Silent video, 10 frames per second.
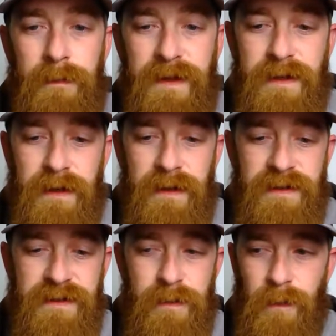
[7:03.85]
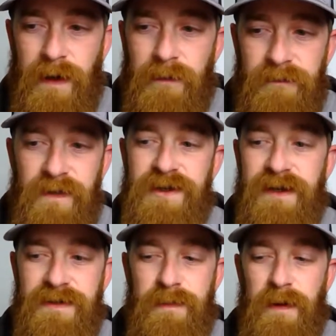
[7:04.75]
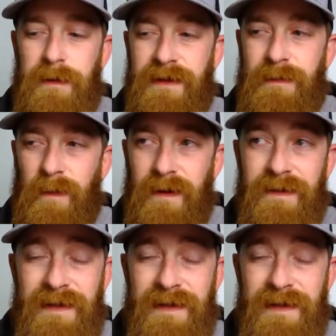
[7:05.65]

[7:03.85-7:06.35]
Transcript: Because while fishing is probably one